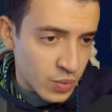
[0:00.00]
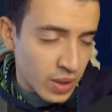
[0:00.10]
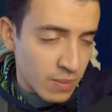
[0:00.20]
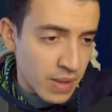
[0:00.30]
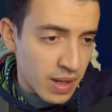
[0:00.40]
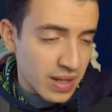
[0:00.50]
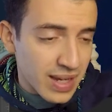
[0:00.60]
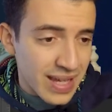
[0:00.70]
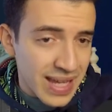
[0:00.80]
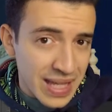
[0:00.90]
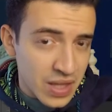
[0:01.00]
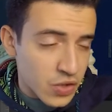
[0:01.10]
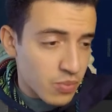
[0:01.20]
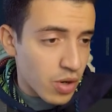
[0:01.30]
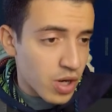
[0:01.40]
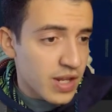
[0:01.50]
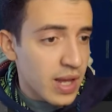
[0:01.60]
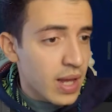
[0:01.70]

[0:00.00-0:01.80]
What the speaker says: we're gonna make in this part.